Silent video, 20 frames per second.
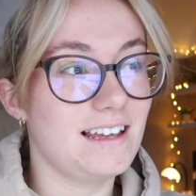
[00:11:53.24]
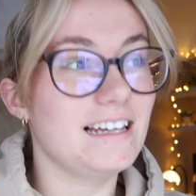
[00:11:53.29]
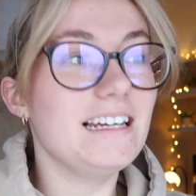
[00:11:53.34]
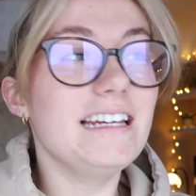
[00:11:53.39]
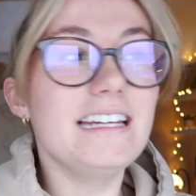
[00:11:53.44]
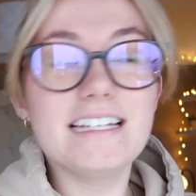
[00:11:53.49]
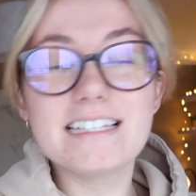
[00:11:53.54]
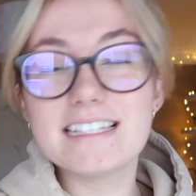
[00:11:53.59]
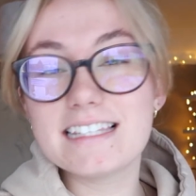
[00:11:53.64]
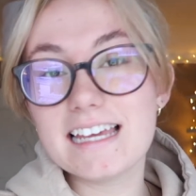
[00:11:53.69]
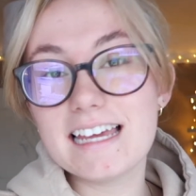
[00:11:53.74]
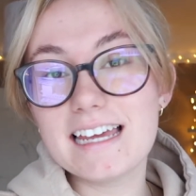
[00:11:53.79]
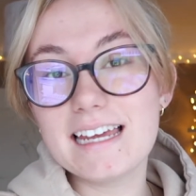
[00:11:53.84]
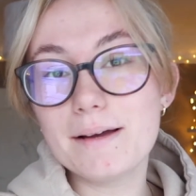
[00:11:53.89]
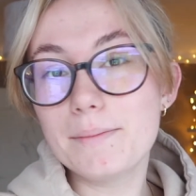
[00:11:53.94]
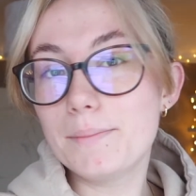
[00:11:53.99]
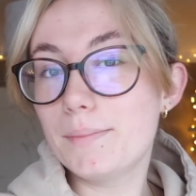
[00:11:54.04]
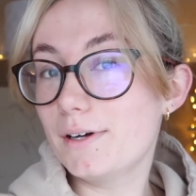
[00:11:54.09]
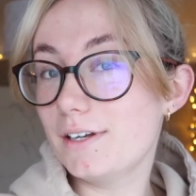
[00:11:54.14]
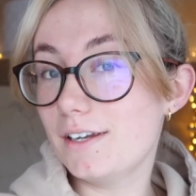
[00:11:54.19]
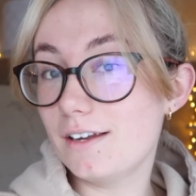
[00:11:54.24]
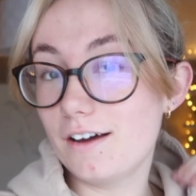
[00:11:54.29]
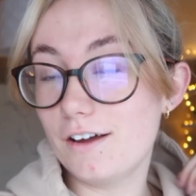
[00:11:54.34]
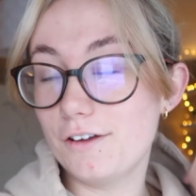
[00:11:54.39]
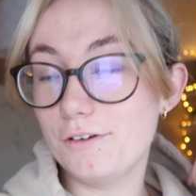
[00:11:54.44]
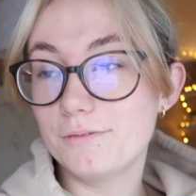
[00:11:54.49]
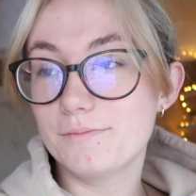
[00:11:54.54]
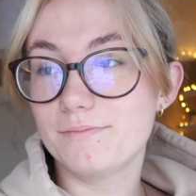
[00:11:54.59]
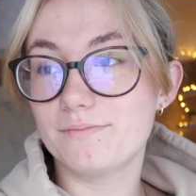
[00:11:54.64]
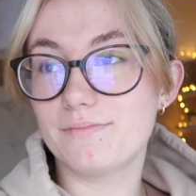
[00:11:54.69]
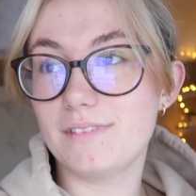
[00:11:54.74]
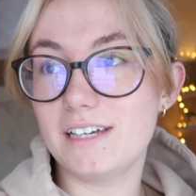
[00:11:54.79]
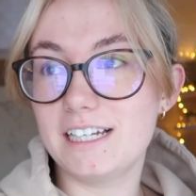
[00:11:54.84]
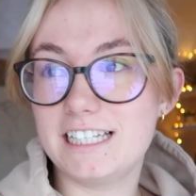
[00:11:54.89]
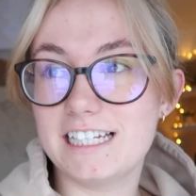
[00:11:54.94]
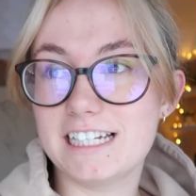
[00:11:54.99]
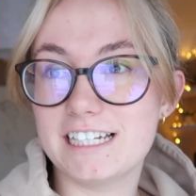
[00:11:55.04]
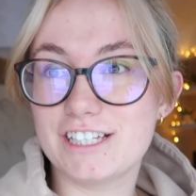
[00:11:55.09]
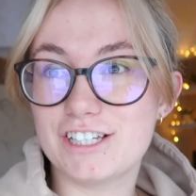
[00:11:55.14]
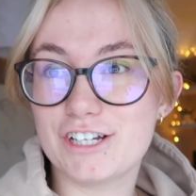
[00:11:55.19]
easy, but no, it
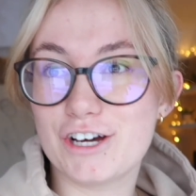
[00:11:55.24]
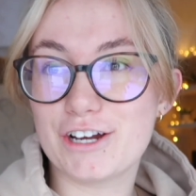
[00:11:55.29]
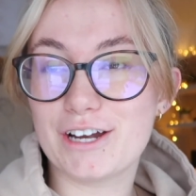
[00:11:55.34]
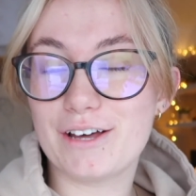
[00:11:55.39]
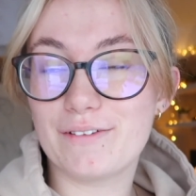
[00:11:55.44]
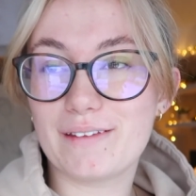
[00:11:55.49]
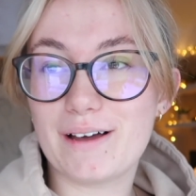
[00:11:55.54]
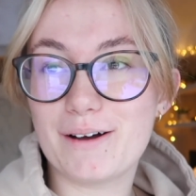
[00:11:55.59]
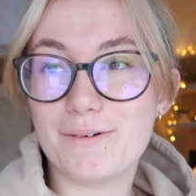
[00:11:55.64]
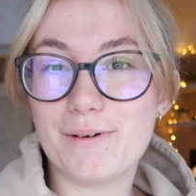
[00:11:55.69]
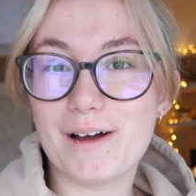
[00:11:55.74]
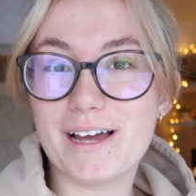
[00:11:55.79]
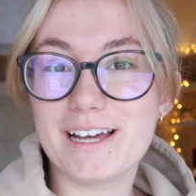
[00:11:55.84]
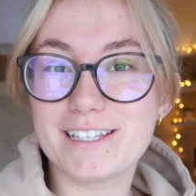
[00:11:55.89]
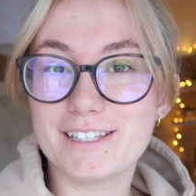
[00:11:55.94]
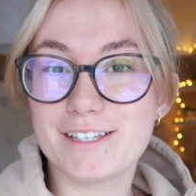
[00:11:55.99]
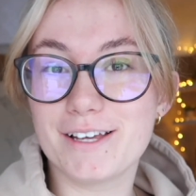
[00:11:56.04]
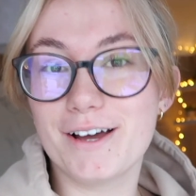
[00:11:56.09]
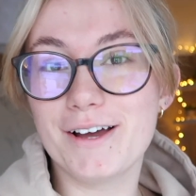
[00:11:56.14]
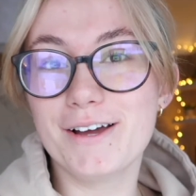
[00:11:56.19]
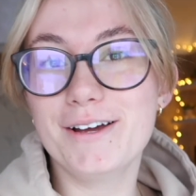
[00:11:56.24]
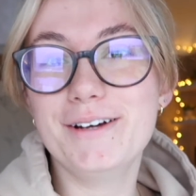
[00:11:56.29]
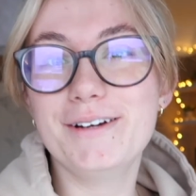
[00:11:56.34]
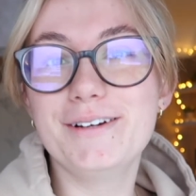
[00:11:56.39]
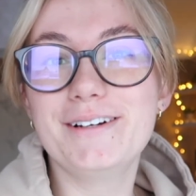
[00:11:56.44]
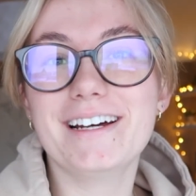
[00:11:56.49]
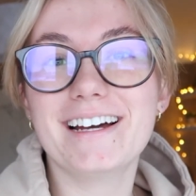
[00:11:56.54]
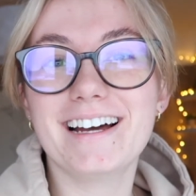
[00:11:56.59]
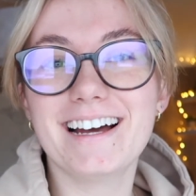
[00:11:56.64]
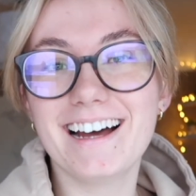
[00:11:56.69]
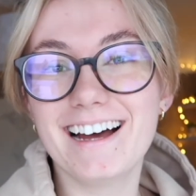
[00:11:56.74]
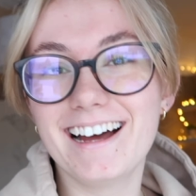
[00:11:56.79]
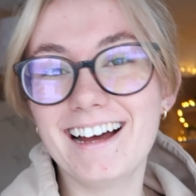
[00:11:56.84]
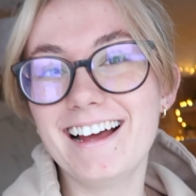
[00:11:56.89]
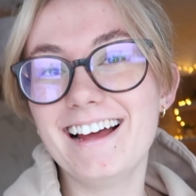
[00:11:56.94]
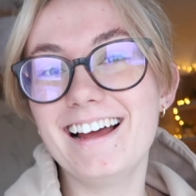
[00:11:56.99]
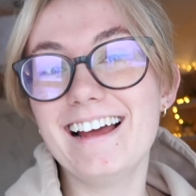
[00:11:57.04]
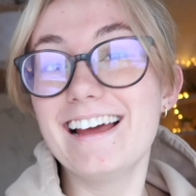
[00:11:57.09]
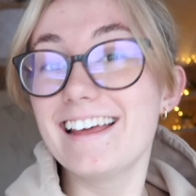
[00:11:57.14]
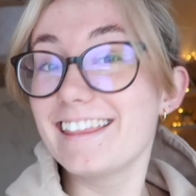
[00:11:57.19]
didn't turn out that way. So
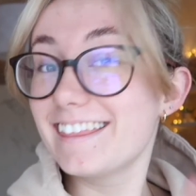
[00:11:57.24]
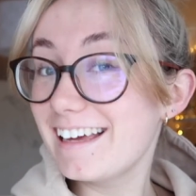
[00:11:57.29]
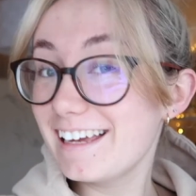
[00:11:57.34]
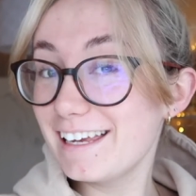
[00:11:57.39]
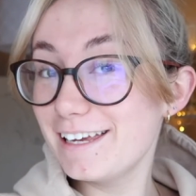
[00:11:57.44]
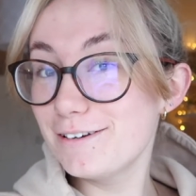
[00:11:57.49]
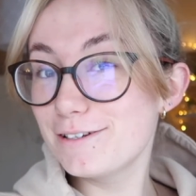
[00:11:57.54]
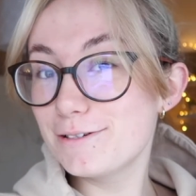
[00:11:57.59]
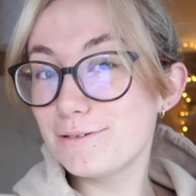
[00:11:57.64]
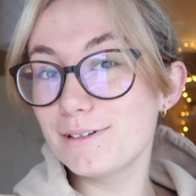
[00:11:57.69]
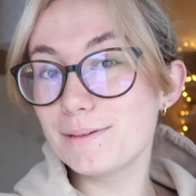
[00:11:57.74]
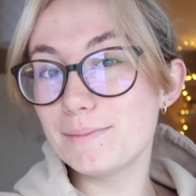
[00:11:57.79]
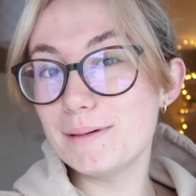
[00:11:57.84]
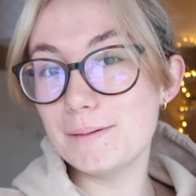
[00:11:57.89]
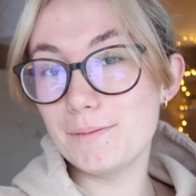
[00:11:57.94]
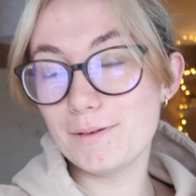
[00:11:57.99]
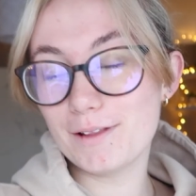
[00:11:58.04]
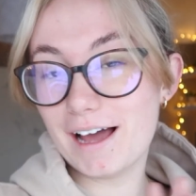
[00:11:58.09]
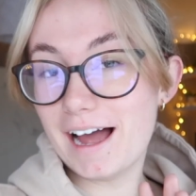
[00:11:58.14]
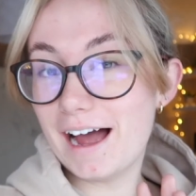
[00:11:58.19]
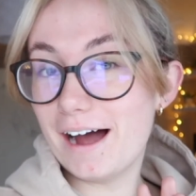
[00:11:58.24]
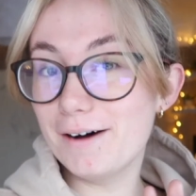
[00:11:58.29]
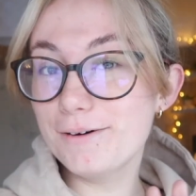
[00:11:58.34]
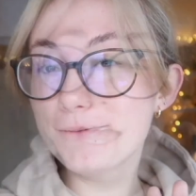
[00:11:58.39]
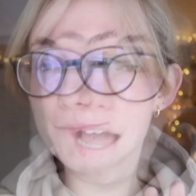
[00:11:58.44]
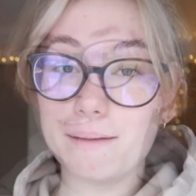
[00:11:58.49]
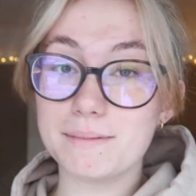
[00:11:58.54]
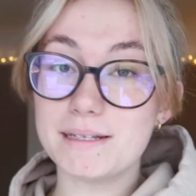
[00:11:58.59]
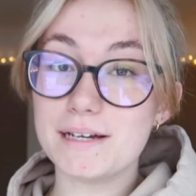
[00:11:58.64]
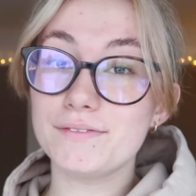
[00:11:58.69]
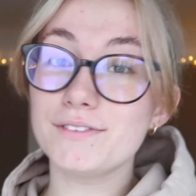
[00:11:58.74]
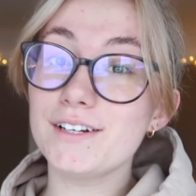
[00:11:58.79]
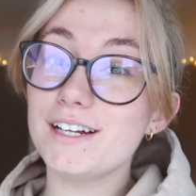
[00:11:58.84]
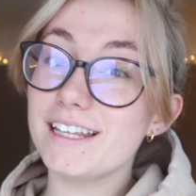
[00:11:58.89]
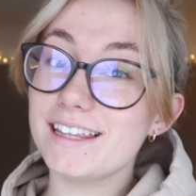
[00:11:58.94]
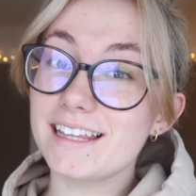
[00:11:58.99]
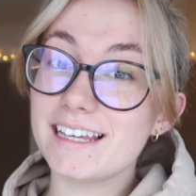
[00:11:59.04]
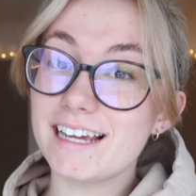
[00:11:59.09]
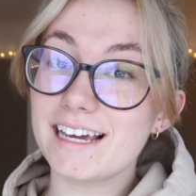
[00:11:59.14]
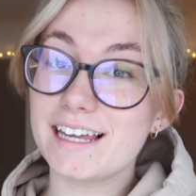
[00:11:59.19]
thank you to all the people that helped. I'm
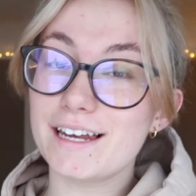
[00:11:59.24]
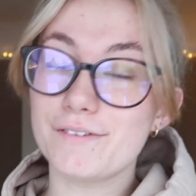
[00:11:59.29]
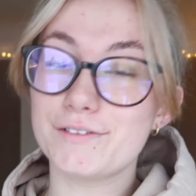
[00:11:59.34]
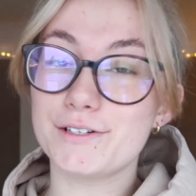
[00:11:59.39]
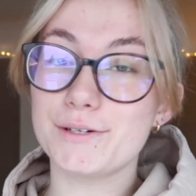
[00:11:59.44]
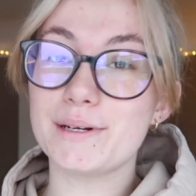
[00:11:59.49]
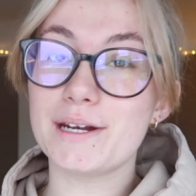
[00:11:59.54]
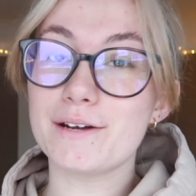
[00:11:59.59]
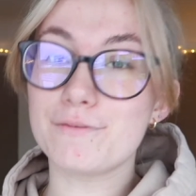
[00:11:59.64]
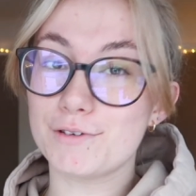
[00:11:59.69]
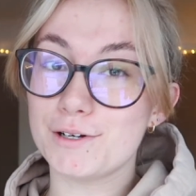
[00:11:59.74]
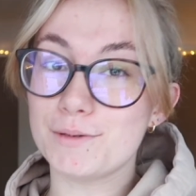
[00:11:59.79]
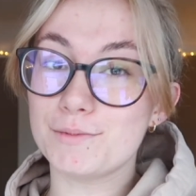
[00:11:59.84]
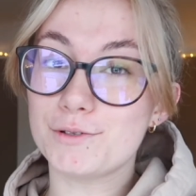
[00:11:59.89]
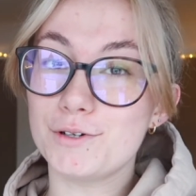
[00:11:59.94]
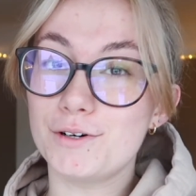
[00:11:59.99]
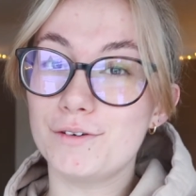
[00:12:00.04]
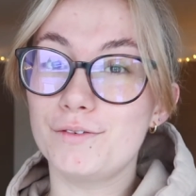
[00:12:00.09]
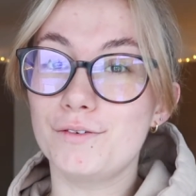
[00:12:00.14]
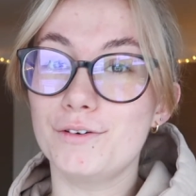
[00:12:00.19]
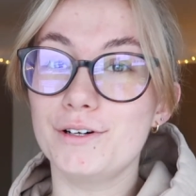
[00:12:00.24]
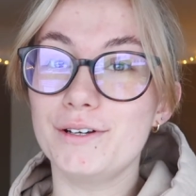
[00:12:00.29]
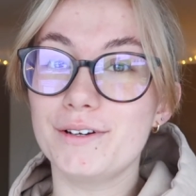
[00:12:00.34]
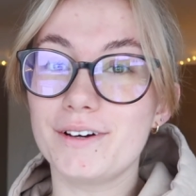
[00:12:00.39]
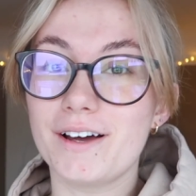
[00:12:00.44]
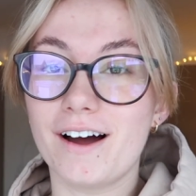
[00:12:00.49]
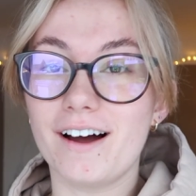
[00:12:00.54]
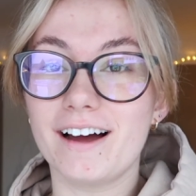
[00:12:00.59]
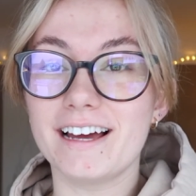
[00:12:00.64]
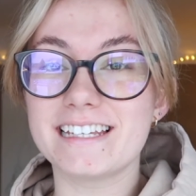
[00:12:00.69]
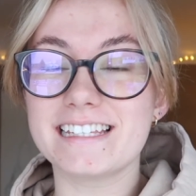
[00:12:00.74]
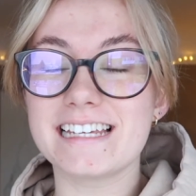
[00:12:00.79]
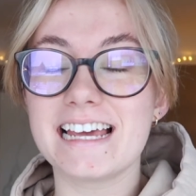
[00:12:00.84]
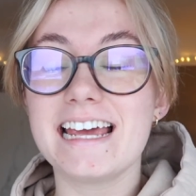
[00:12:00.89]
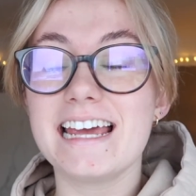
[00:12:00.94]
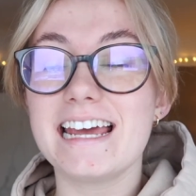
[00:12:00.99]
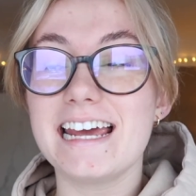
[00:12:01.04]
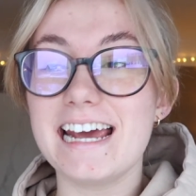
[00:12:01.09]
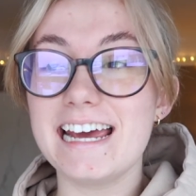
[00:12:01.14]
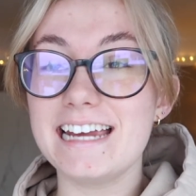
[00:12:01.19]
definitely thinking of doing a room tour for you guys
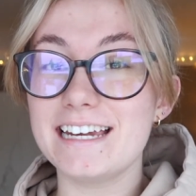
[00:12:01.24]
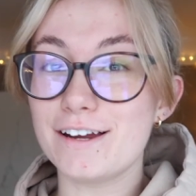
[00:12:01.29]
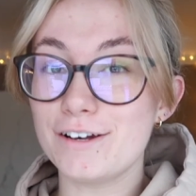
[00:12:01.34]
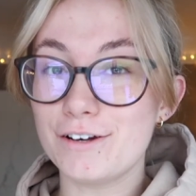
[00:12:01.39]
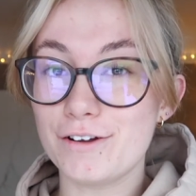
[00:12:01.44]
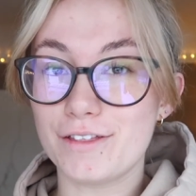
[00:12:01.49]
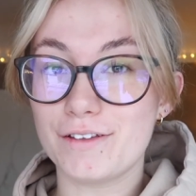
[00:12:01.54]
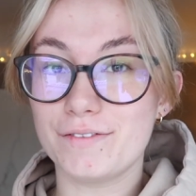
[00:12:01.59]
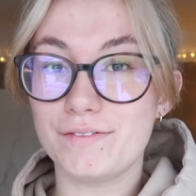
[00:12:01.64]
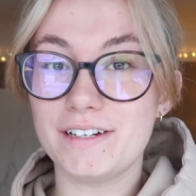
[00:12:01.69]
in another